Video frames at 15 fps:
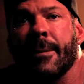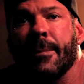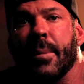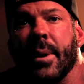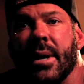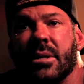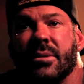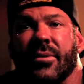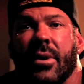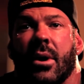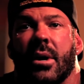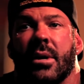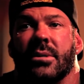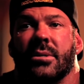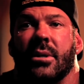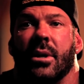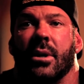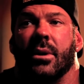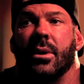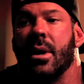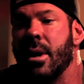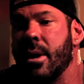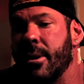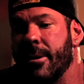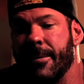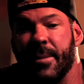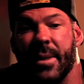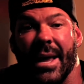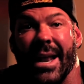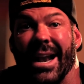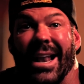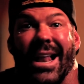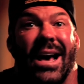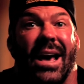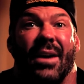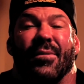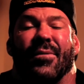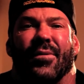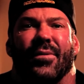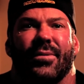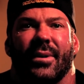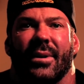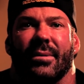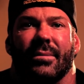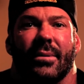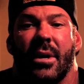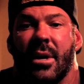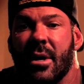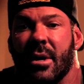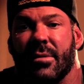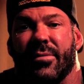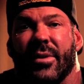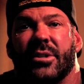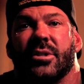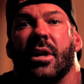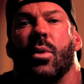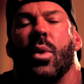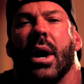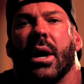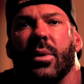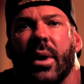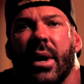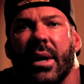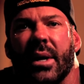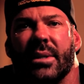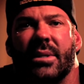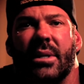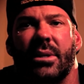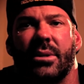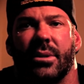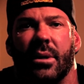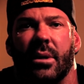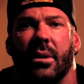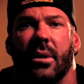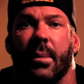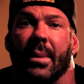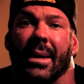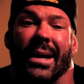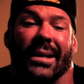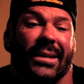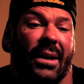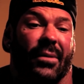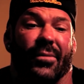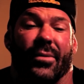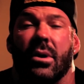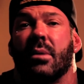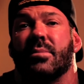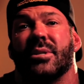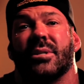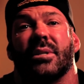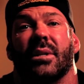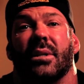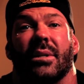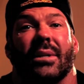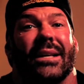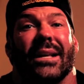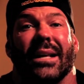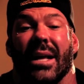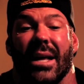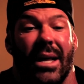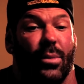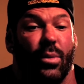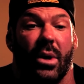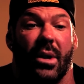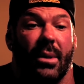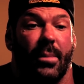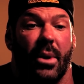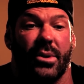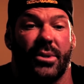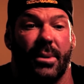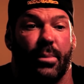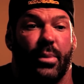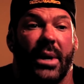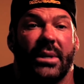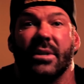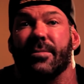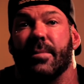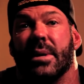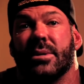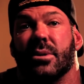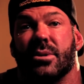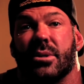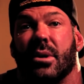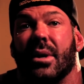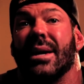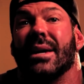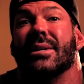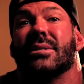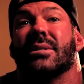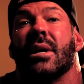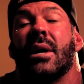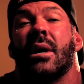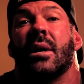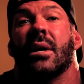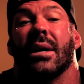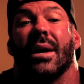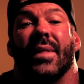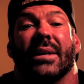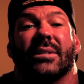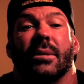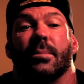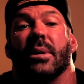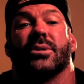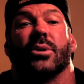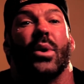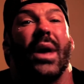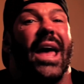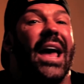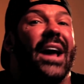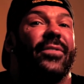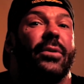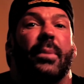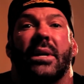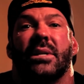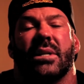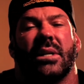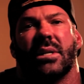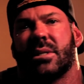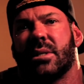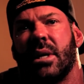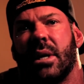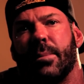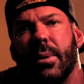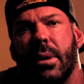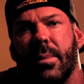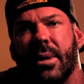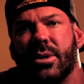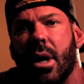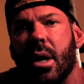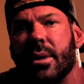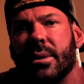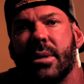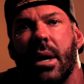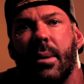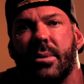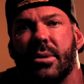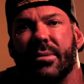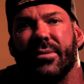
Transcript: But as far as, you know, in life and visually walking around in a t-shirt, I mean, I think forearms is one of the most impressive muscles there is, and that's the muscle everybody's gonna see pretty much all the time is your